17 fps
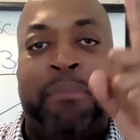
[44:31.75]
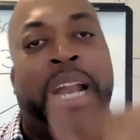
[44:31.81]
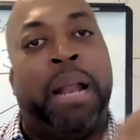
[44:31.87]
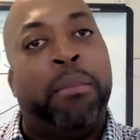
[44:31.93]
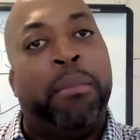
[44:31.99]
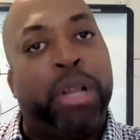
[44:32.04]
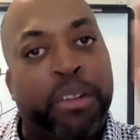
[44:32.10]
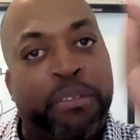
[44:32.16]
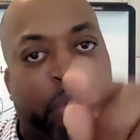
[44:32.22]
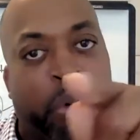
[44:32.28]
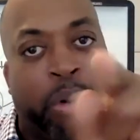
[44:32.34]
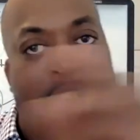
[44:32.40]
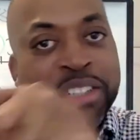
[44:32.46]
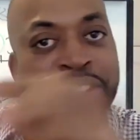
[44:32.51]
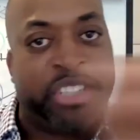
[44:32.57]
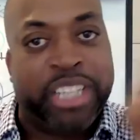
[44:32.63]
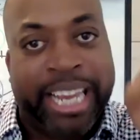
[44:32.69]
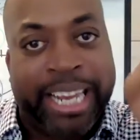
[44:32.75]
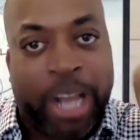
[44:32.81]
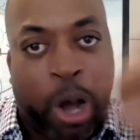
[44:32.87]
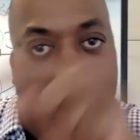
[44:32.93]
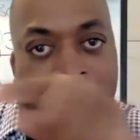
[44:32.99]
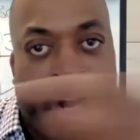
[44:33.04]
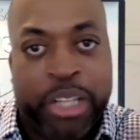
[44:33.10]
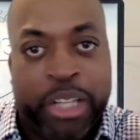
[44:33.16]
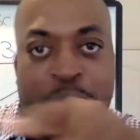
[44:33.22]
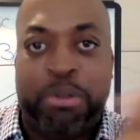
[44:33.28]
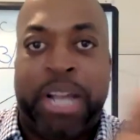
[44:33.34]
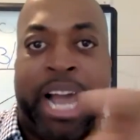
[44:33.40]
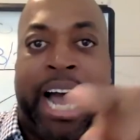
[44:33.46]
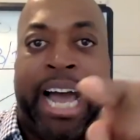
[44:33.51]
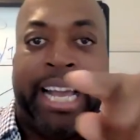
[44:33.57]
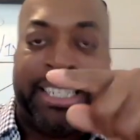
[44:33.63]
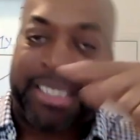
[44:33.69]
but I'm looking forward to seeing all of you
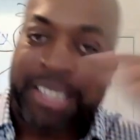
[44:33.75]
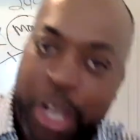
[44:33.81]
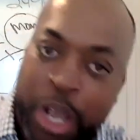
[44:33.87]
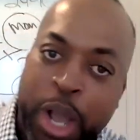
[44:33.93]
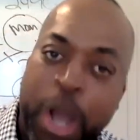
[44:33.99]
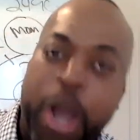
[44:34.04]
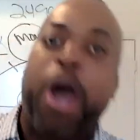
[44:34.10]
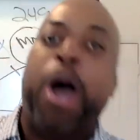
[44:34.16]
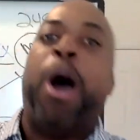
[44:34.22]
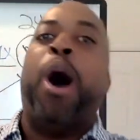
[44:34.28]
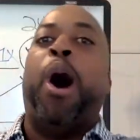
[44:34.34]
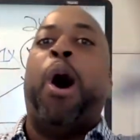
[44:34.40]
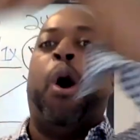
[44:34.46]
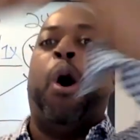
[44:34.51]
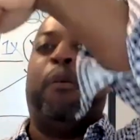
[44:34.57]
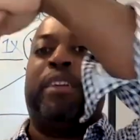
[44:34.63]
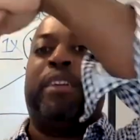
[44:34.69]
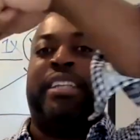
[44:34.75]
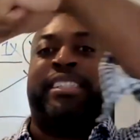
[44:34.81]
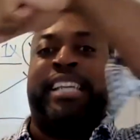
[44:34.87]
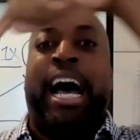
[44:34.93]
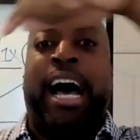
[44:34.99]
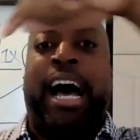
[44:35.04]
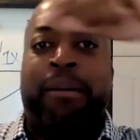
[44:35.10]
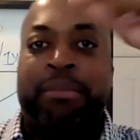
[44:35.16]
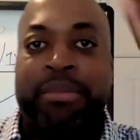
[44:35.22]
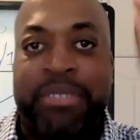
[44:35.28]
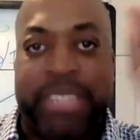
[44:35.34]
guys over the top.